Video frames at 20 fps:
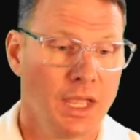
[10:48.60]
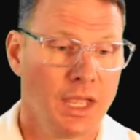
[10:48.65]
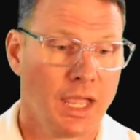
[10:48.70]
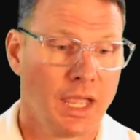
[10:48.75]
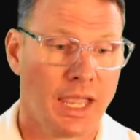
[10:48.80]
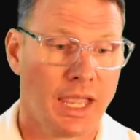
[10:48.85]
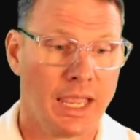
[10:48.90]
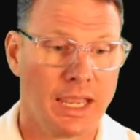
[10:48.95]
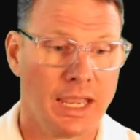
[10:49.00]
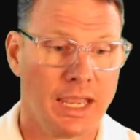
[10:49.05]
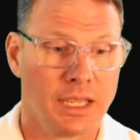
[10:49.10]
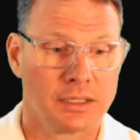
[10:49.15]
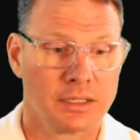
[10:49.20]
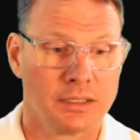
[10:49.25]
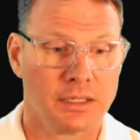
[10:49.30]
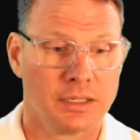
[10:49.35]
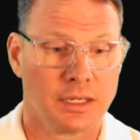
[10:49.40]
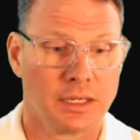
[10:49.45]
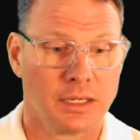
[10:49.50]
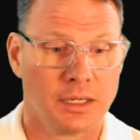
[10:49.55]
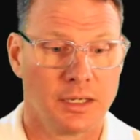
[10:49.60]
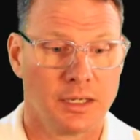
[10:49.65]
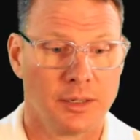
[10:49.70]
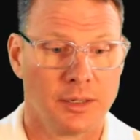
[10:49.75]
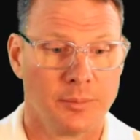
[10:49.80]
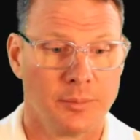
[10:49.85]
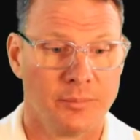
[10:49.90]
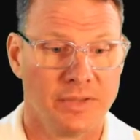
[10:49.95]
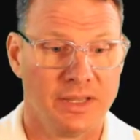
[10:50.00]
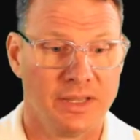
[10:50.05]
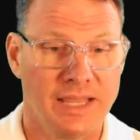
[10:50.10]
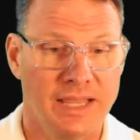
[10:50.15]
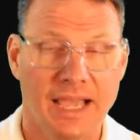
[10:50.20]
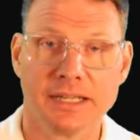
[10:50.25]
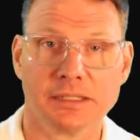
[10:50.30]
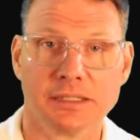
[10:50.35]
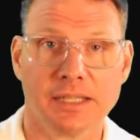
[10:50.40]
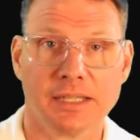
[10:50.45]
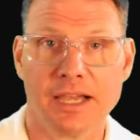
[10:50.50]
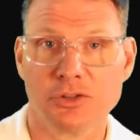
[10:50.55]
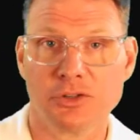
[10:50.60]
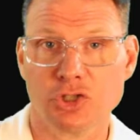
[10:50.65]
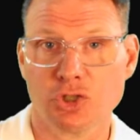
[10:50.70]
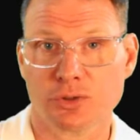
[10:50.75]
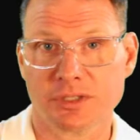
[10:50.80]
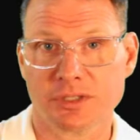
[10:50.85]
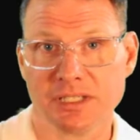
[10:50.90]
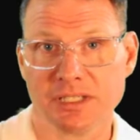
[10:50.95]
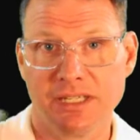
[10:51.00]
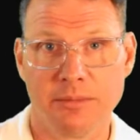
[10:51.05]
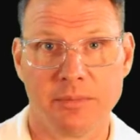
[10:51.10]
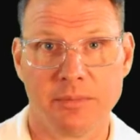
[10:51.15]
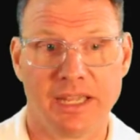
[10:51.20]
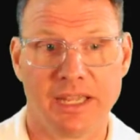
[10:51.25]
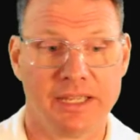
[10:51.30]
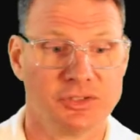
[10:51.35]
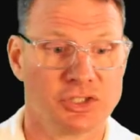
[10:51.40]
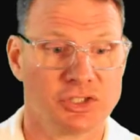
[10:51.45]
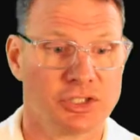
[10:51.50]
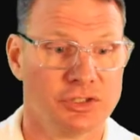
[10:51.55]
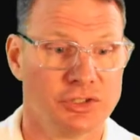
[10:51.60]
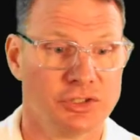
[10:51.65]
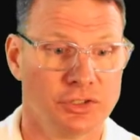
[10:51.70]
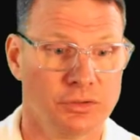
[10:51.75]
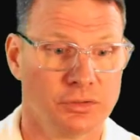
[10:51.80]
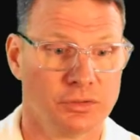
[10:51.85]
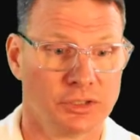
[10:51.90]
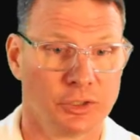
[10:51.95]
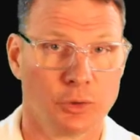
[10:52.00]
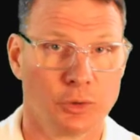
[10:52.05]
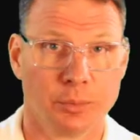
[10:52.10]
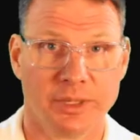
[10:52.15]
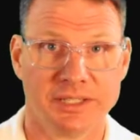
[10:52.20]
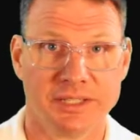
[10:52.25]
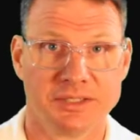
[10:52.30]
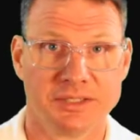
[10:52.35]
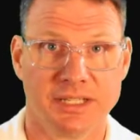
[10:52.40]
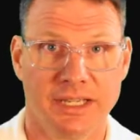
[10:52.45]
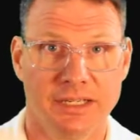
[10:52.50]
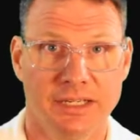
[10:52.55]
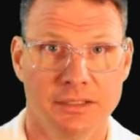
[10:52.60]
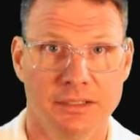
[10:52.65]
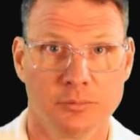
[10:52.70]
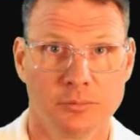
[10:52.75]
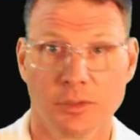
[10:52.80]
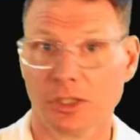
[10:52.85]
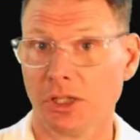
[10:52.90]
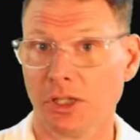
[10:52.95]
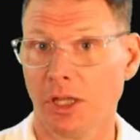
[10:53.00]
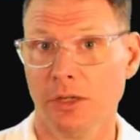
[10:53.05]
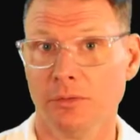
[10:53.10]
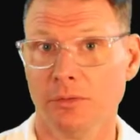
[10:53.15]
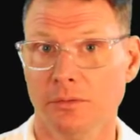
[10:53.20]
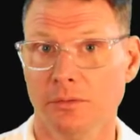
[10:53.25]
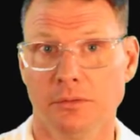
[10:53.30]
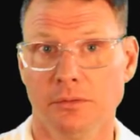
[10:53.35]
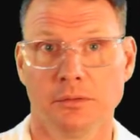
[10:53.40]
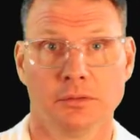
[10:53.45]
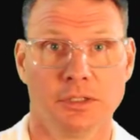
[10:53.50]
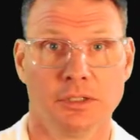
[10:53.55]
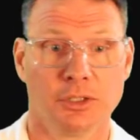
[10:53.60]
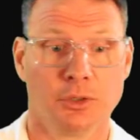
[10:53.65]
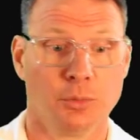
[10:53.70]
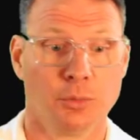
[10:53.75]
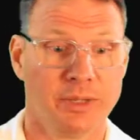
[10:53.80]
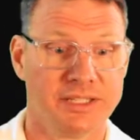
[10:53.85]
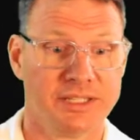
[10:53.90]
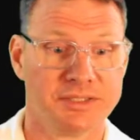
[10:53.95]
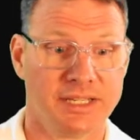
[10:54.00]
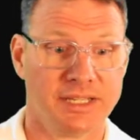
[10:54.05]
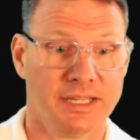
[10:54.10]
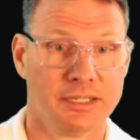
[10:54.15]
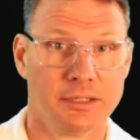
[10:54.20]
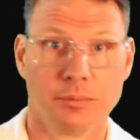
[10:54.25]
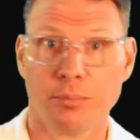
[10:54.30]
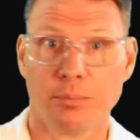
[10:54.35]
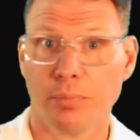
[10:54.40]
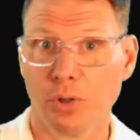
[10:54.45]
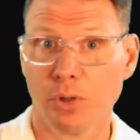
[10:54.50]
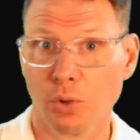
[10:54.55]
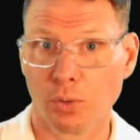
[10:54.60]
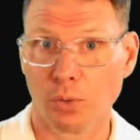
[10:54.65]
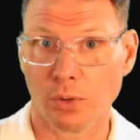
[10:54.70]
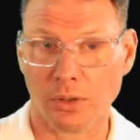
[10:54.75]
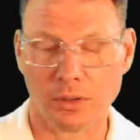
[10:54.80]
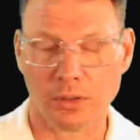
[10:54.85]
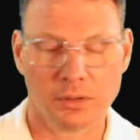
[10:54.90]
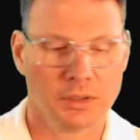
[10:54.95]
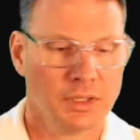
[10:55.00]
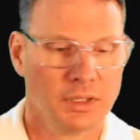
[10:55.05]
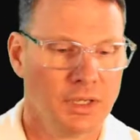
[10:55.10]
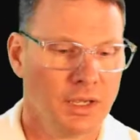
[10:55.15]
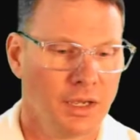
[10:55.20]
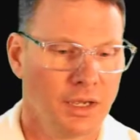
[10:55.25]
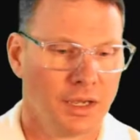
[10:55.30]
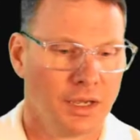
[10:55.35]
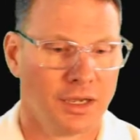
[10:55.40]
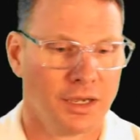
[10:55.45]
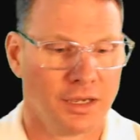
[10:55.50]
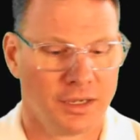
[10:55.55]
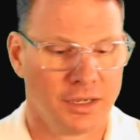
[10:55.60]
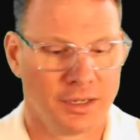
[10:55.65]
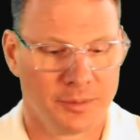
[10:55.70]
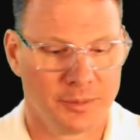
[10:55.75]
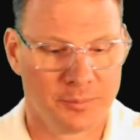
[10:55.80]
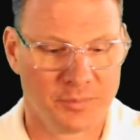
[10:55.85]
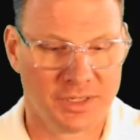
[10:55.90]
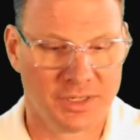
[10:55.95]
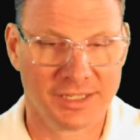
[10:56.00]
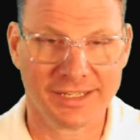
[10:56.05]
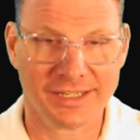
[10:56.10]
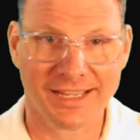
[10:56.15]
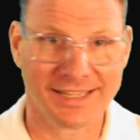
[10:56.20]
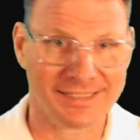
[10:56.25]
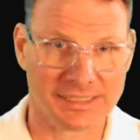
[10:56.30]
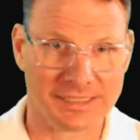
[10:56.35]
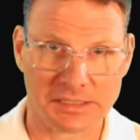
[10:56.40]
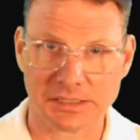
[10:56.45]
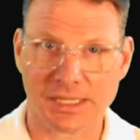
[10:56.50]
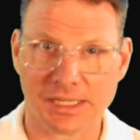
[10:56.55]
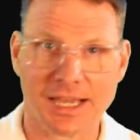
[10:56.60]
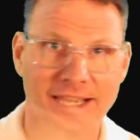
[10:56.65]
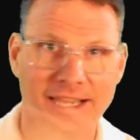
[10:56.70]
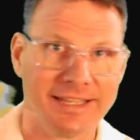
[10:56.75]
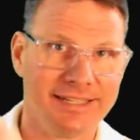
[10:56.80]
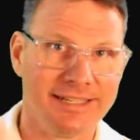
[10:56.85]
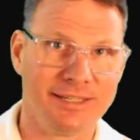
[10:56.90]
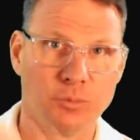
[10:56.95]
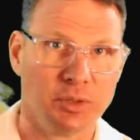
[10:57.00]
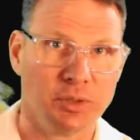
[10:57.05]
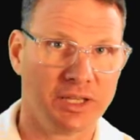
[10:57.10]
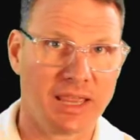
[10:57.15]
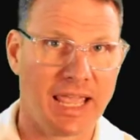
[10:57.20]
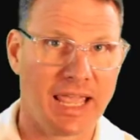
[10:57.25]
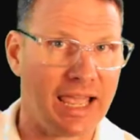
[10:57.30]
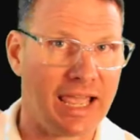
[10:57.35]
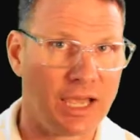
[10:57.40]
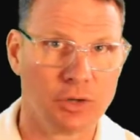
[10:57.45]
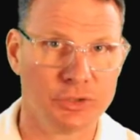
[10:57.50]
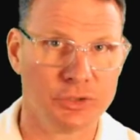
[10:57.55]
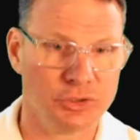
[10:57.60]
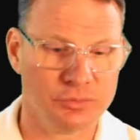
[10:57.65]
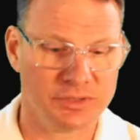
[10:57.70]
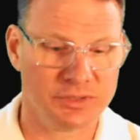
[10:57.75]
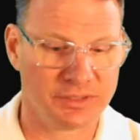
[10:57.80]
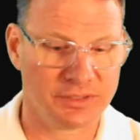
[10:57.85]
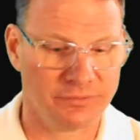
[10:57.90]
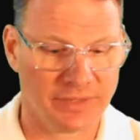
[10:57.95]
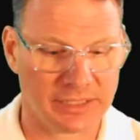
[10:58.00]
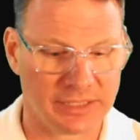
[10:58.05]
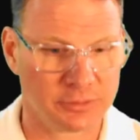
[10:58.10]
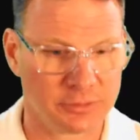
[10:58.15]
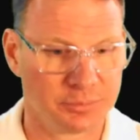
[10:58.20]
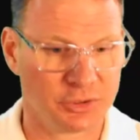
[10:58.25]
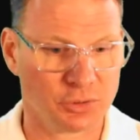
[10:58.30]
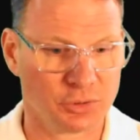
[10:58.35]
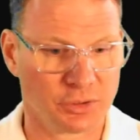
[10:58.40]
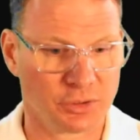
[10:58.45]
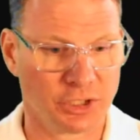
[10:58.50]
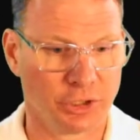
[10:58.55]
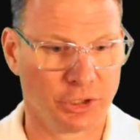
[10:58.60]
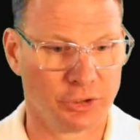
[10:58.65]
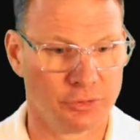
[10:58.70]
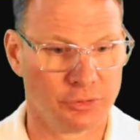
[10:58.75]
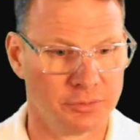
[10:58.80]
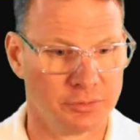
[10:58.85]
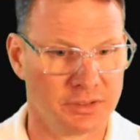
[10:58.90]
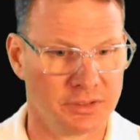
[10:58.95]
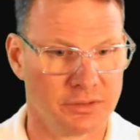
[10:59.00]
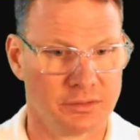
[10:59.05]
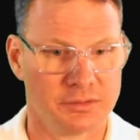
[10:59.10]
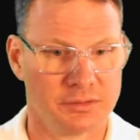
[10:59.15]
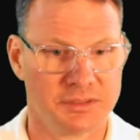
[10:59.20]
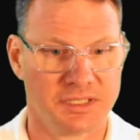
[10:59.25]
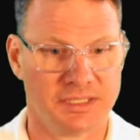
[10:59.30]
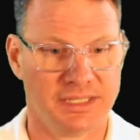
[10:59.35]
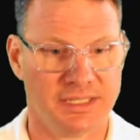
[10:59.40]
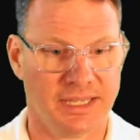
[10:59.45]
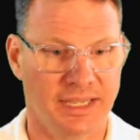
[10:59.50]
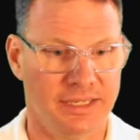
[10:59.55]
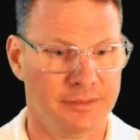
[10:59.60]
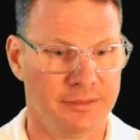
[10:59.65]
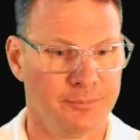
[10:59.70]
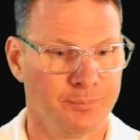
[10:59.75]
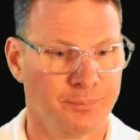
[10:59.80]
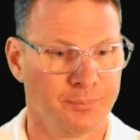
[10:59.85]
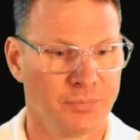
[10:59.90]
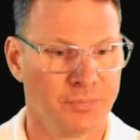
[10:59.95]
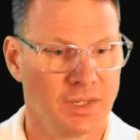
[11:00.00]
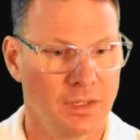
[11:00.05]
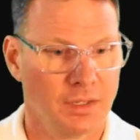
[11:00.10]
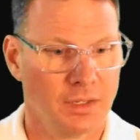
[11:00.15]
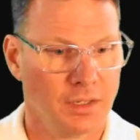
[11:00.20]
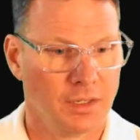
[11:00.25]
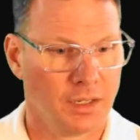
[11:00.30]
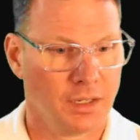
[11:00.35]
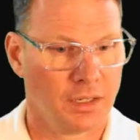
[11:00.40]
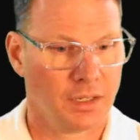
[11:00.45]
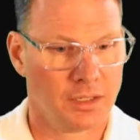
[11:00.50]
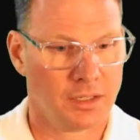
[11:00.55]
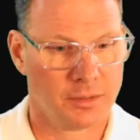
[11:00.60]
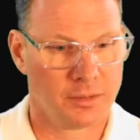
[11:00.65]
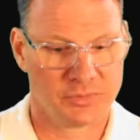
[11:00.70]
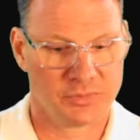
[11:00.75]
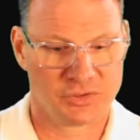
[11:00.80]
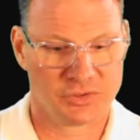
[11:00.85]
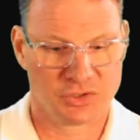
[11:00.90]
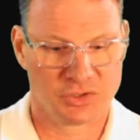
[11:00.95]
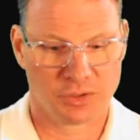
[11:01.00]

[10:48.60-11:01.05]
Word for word: And um, that allows your teammates to do Liquibase data clone, Liquibase data pull. Um, again, aligning with how you develop your code today. Um, so